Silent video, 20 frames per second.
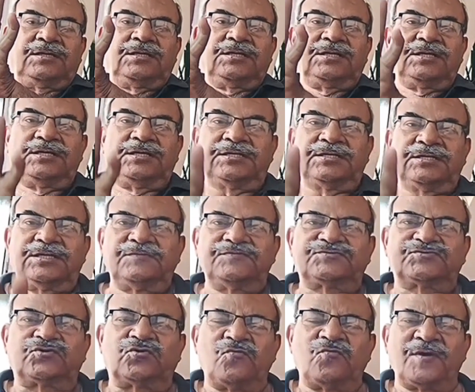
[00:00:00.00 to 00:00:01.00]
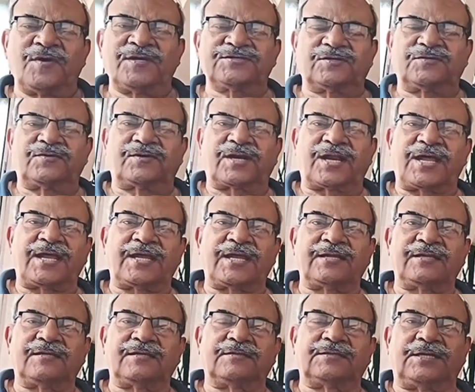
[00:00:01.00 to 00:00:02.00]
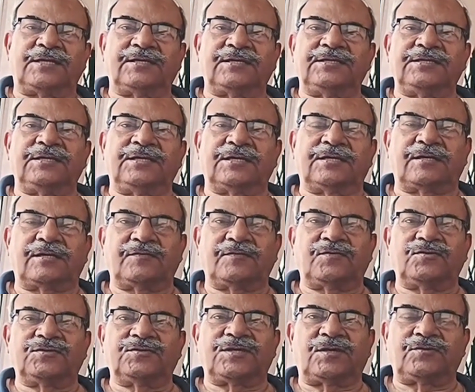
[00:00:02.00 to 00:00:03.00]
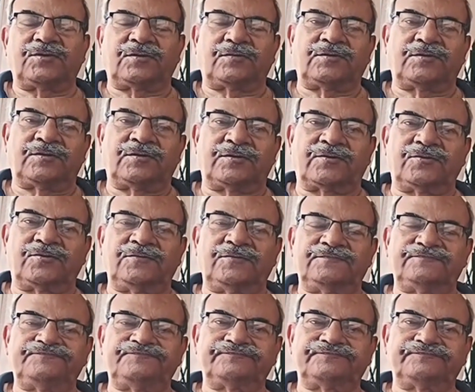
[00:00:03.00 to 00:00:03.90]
It gives so much of drag that the aircraft goes out of control.